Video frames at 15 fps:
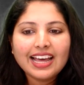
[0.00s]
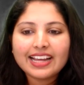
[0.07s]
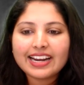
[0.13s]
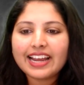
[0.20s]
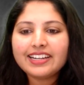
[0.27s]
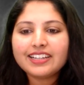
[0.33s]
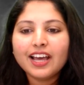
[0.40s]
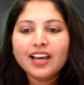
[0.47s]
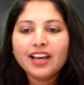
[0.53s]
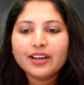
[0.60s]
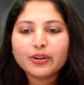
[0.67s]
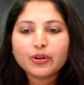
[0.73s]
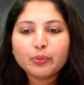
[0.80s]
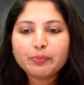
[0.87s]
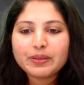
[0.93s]
right?
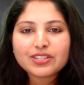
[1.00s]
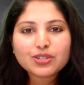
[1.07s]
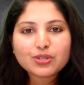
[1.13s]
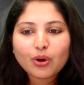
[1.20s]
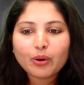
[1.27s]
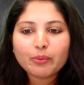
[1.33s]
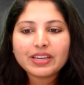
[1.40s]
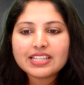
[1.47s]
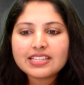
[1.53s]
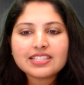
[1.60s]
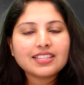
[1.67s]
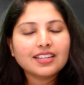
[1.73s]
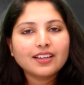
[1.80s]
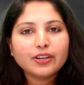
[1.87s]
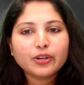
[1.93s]
Rubisco
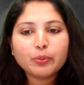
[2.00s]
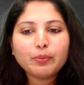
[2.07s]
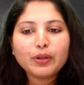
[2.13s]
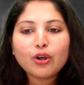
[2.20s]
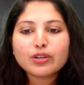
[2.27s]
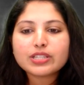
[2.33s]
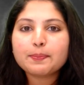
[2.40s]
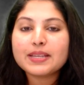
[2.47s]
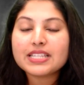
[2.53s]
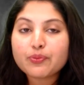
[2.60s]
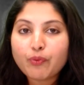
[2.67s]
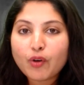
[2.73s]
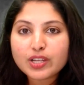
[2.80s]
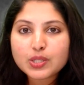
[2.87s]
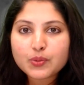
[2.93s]
means ribulose
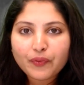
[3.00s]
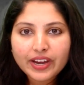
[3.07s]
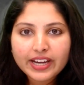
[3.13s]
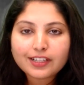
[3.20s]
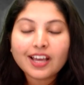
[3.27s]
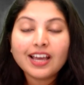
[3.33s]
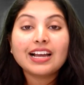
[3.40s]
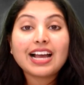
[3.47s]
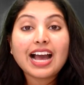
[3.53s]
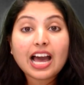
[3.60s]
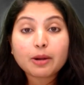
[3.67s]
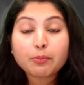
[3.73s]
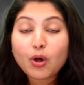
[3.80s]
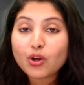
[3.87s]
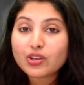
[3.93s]
bisphosphate,
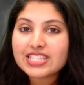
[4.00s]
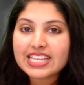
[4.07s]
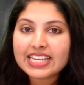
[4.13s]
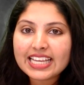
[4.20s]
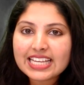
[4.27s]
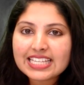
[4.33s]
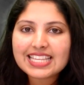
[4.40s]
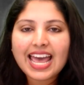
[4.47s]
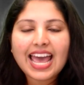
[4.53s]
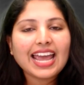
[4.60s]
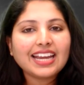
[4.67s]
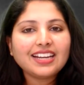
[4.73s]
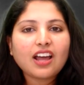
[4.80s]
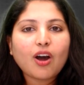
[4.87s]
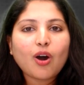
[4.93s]
carboxylase
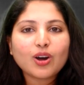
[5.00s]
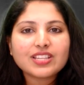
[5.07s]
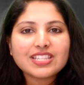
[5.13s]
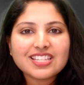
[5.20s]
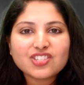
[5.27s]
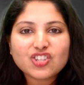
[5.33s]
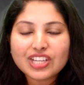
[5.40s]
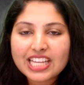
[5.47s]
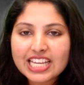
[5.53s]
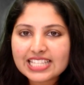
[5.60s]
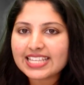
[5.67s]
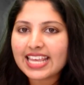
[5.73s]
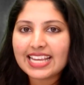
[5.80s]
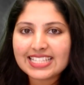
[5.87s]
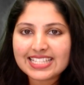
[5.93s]
and oxygenase
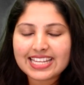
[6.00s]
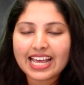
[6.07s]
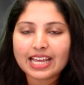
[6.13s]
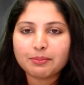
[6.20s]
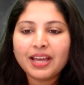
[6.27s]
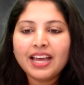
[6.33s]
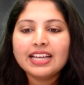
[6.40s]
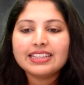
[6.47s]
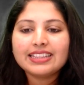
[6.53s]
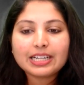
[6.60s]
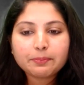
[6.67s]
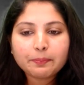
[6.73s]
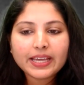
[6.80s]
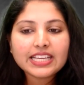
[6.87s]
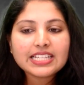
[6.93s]
enzyme.
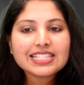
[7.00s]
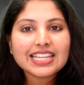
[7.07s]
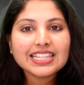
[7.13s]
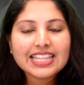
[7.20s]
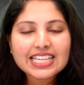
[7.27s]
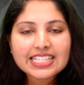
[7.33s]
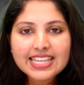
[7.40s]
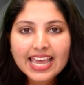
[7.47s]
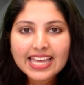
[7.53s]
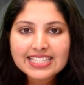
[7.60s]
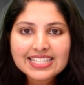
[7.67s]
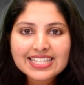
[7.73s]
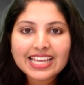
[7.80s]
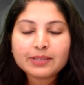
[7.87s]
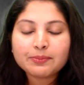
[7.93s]
That means this
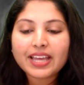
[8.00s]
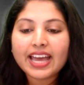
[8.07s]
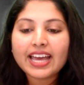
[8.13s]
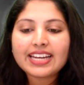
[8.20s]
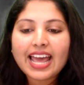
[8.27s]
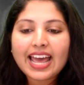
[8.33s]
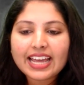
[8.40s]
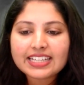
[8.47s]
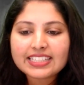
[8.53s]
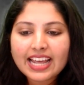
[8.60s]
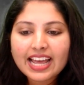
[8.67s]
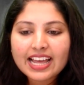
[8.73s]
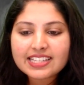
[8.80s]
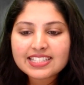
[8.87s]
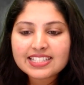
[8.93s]
enzyme can act
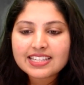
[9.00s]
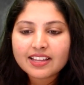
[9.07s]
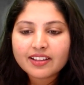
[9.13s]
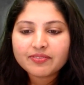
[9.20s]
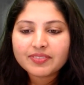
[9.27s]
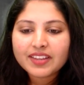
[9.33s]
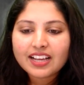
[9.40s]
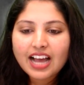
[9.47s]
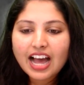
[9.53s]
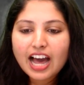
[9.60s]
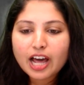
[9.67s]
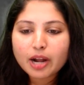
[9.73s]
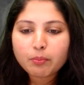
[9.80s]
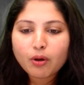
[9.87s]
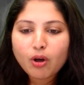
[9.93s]
as
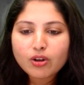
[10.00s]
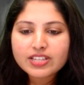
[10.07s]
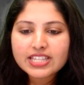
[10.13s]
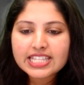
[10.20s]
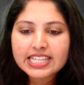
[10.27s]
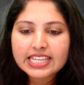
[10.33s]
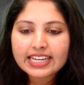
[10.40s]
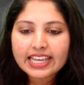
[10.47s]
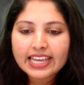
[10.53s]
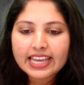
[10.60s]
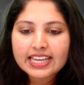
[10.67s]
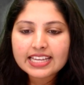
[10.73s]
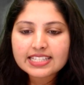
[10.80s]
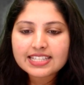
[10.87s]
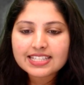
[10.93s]

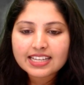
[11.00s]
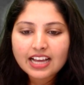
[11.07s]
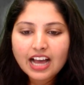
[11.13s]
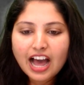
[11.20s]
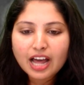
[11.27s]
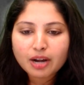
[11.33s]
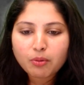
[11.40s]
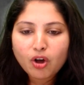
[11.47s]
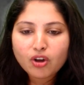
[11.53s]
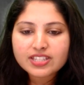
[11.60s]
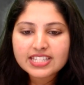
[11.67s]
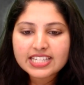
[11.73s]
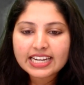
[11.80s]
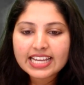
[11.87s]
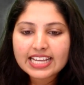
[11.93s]
carboxylase
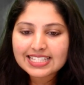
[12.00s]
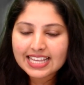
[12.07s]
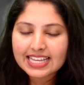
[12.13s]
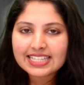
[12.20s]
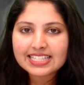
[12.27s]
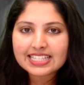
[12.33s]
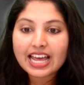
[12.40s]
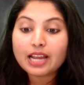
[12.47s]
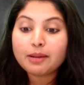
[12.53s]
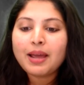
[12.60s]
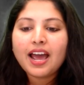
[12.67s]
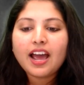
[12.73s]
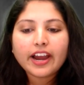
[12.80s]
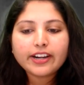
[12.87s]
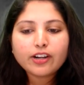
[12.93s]
enzyme
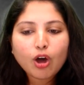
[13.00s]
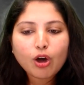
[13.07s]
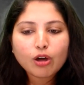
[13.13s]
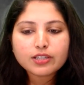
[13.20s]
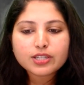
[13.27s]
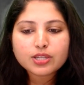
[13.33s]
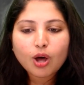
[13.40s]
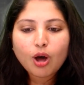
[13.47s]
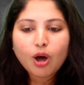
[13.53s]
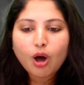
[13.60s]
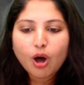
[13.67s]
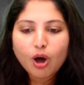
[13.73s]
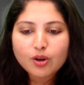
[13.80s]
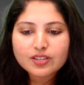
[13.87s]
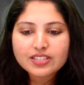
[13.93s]
and also
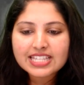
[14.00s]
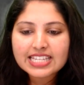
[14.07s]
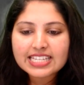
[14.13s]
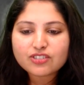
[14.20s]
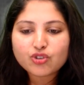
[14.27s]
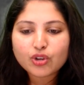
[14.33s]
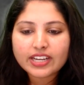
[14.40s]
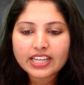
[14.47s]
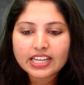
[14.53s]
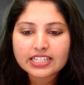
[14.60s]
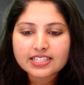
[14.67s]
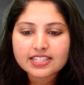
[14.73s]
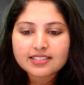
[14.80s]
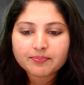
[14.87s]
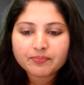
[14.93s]

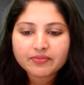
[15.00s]
oxygenase